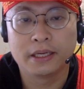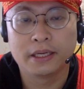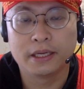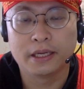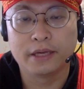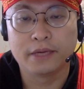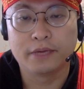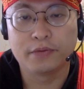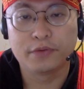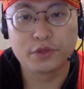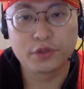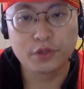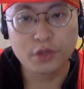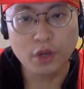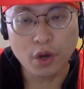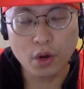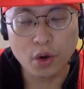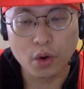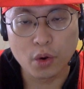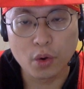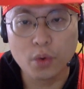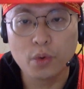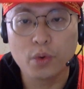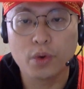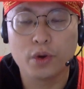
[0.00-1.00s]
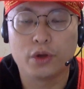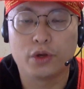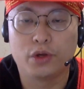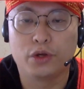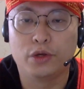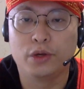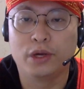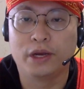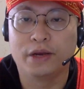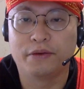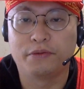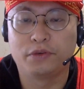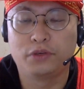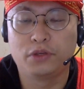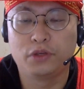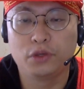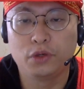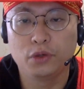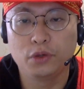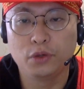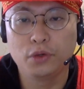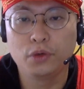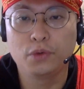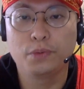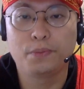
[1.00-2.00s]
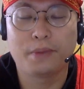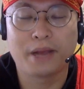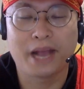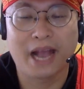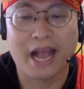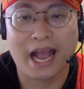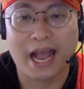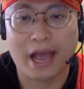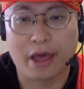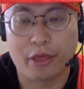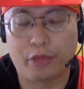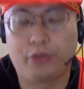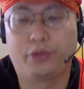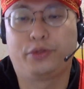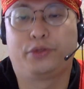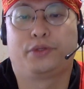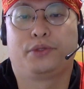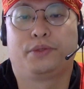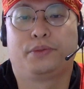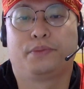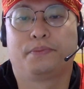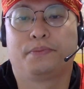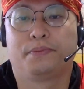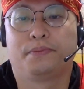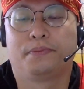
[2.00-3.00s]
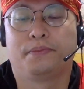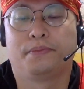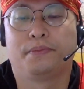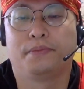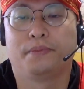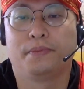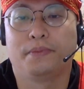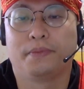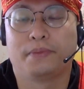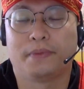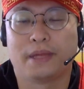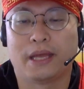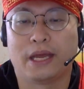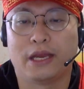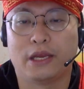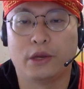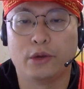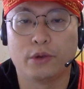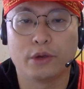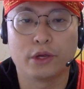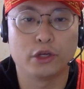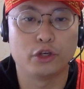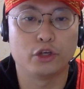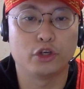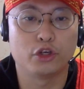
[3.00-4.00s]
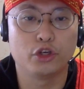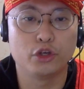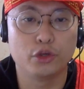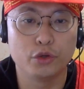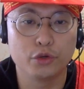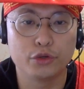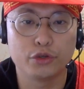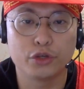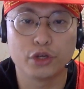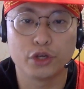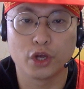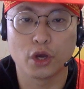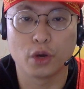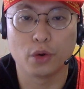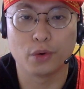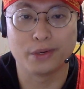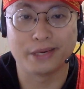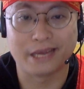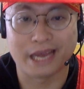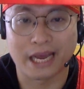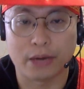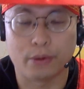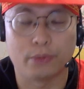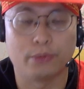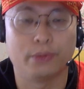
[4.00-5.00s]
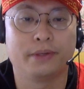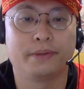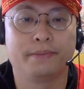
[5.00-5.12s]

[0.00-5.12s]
If so, you have two paths that you can choose to go down.